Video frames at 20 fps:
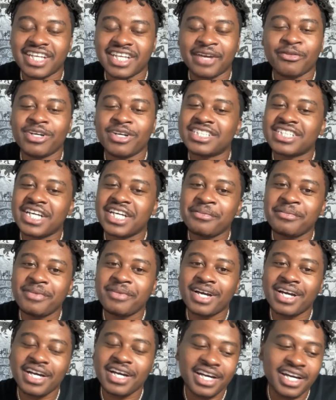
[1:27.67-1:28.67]
Like one time,
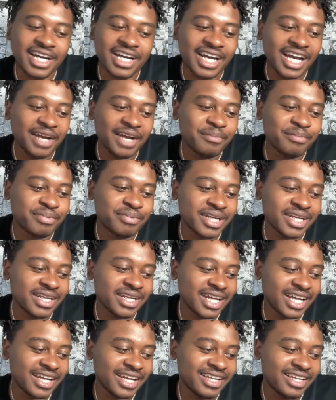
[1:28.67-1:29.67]
uh, I
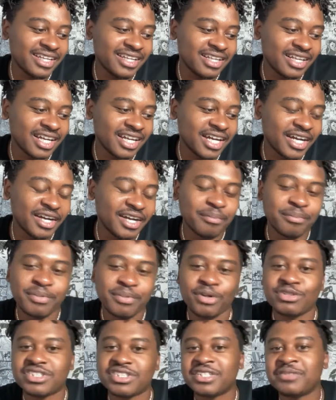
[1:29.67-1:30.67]
prank I uh
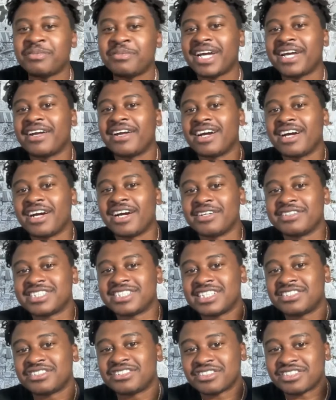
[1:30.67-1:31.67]
posted my uh
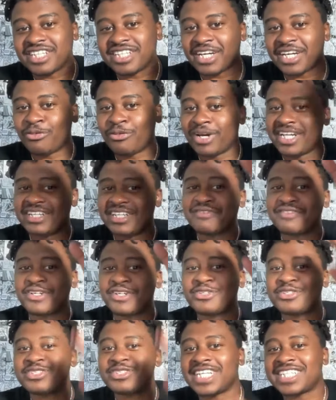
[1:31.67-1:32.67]
teachers like wedding
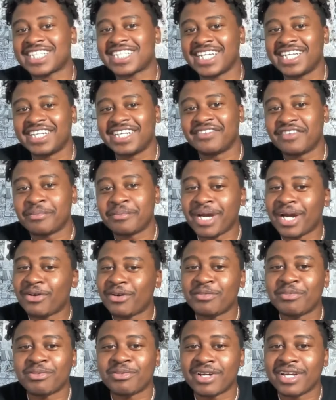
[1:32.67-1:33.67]
photos at the end of a
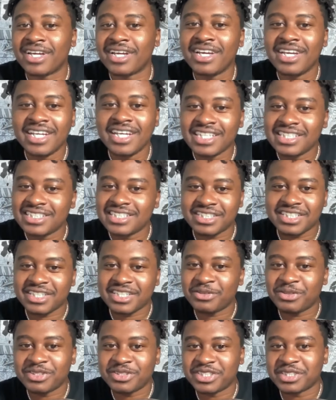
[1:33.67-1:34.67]
PowerPoint just
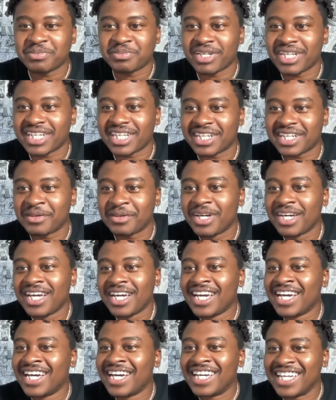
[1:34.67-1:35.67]
because we were just pranking them.
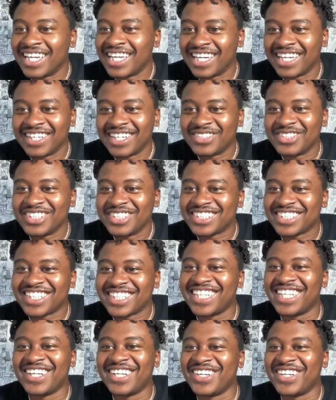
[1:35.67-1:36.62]
Yeah, just...